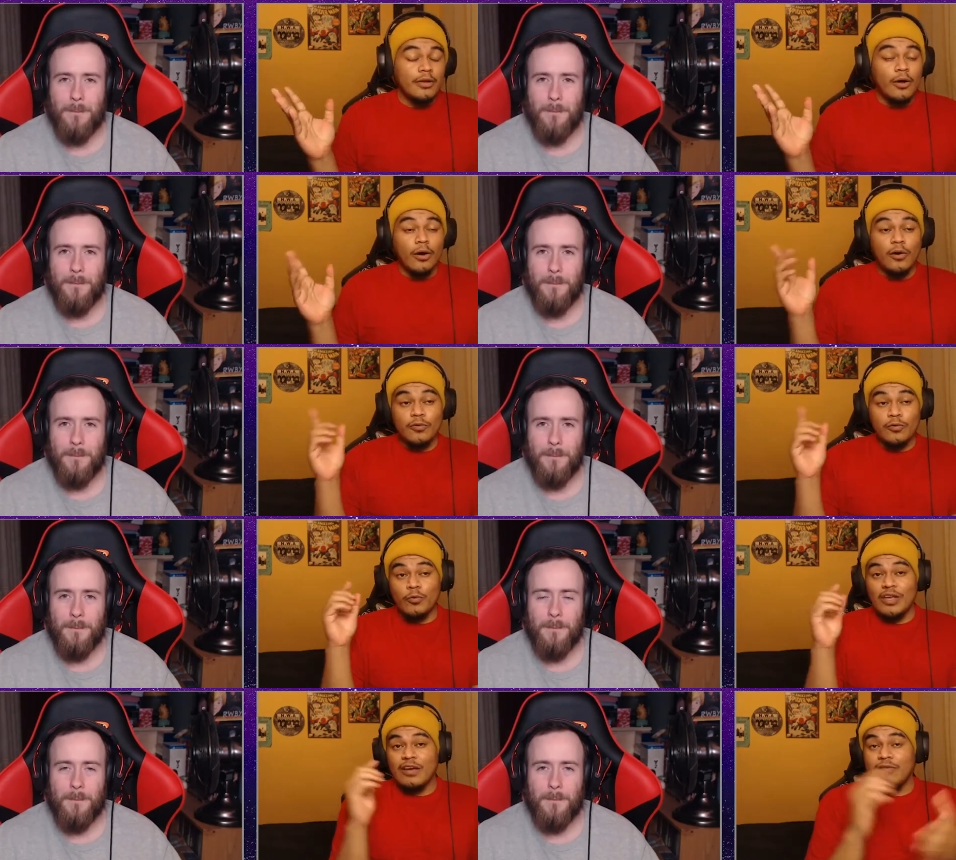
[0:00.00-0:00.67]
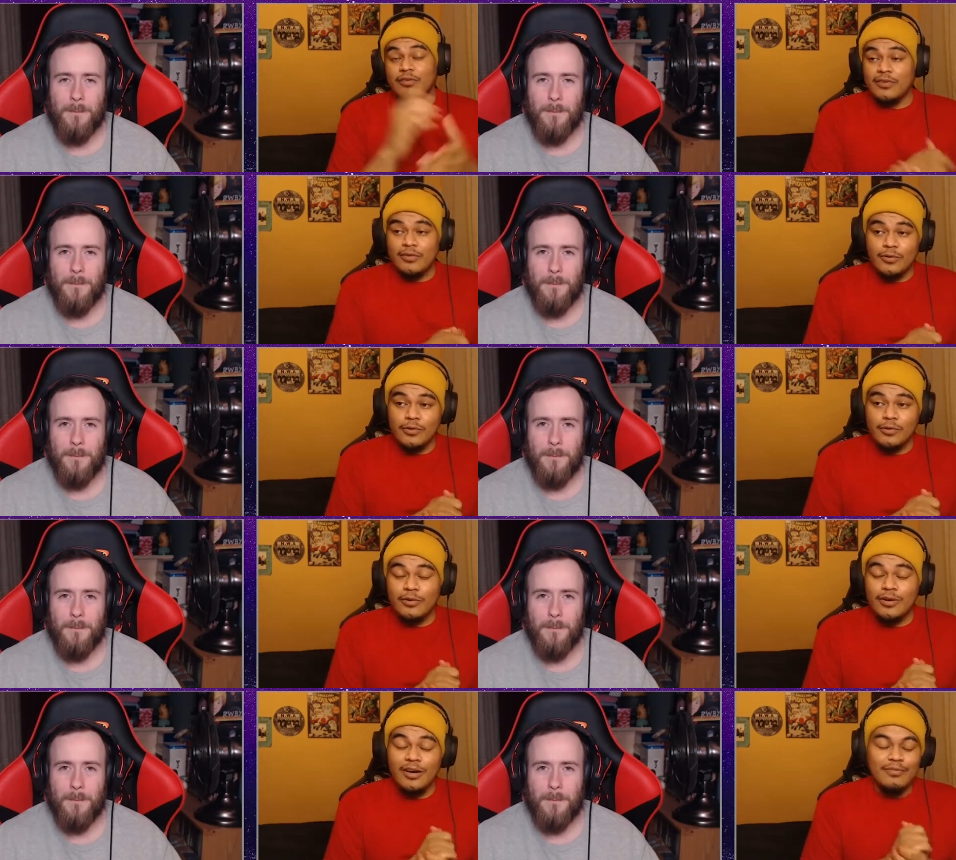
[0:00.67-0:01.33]
Speaker 1: Also, we have a
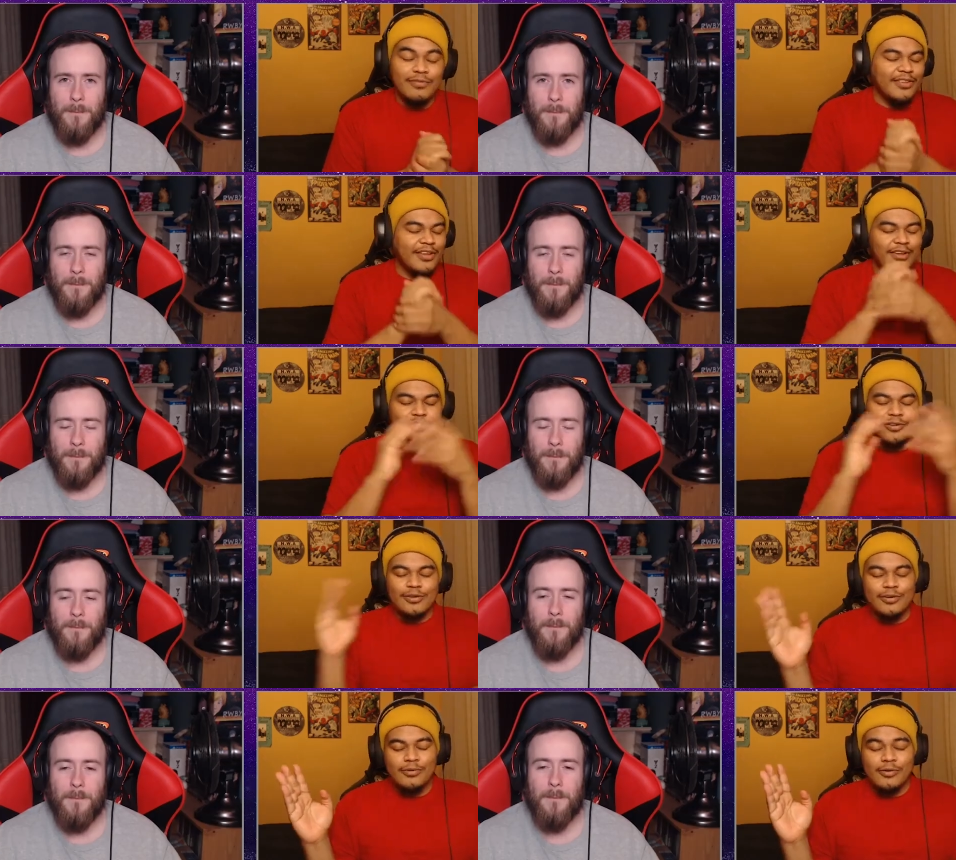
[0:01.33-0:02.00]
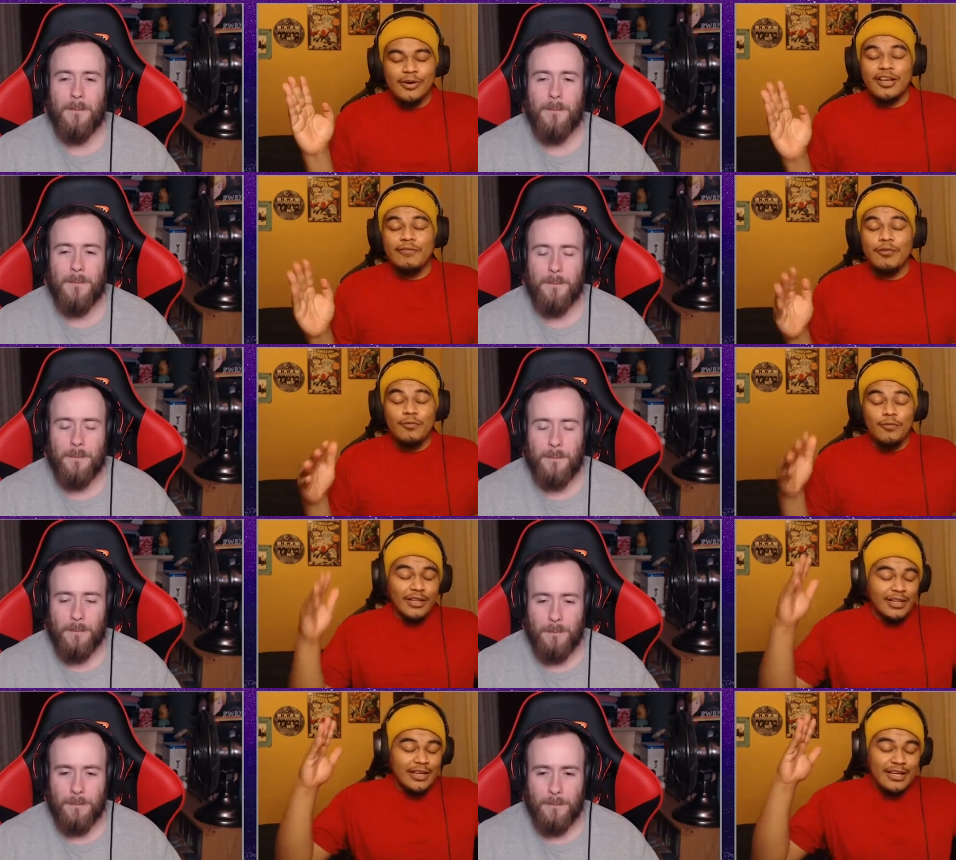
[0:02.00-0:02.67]
Discord. Come say hello. And if you
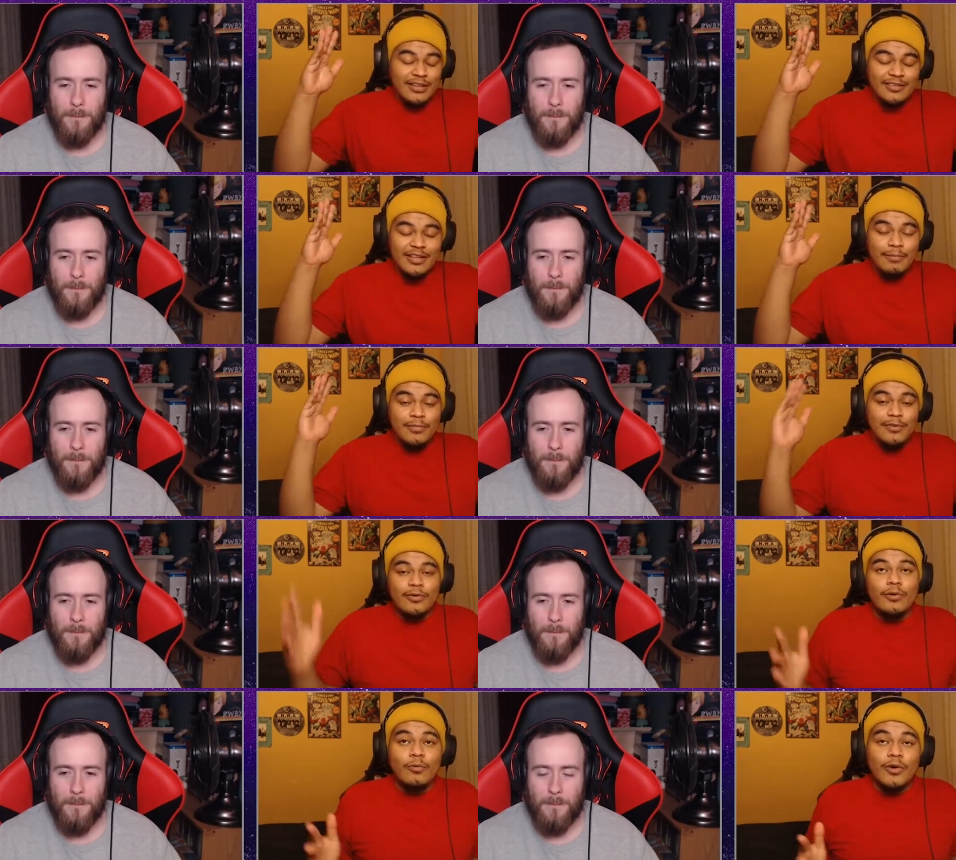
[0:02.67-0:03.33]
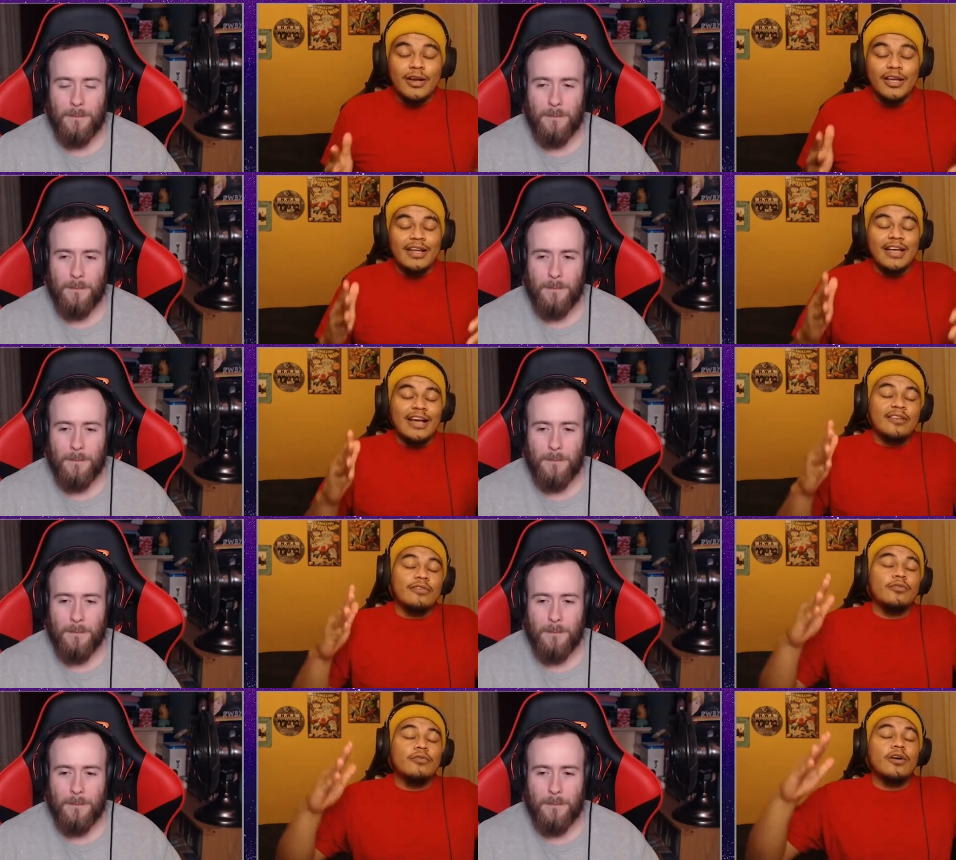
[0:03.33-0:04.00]
really like this episode and want to get
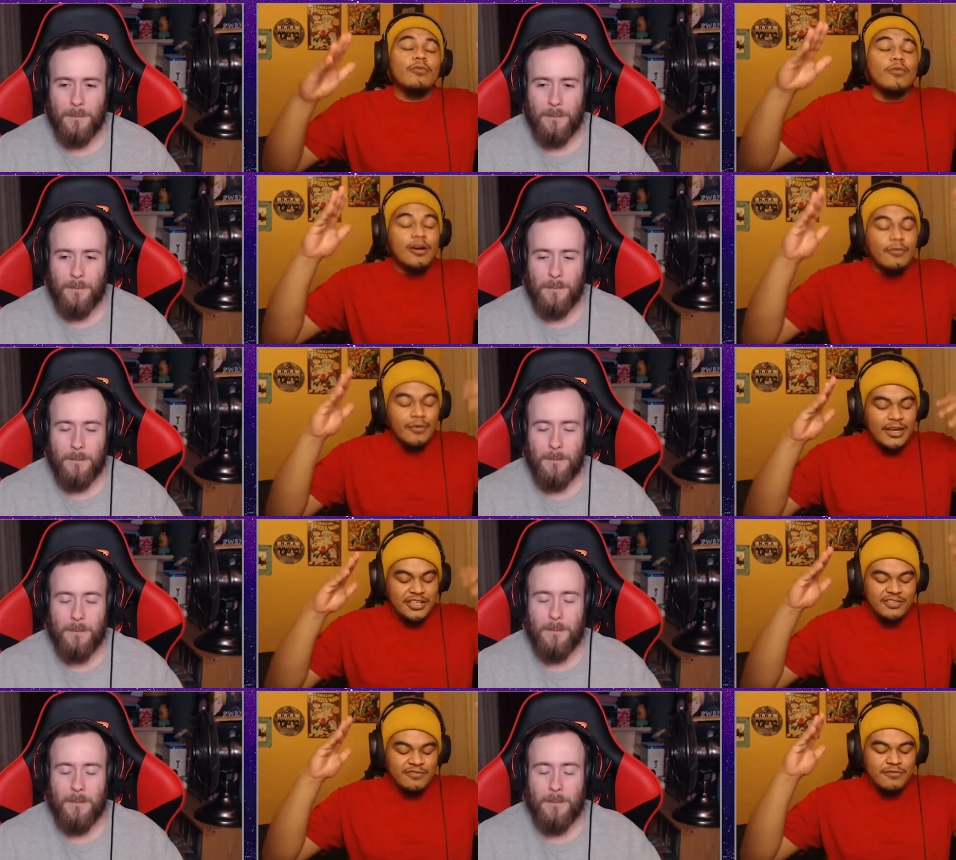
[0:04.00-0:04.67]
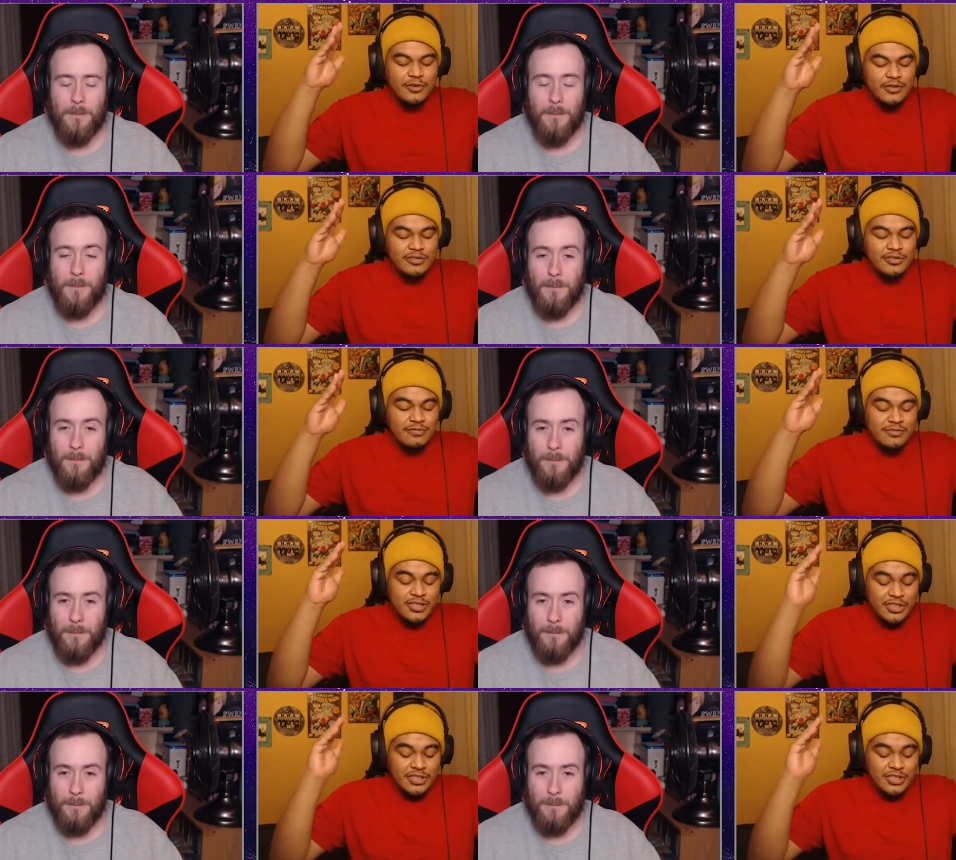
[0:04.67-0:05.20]
access to our raw reaction footage of this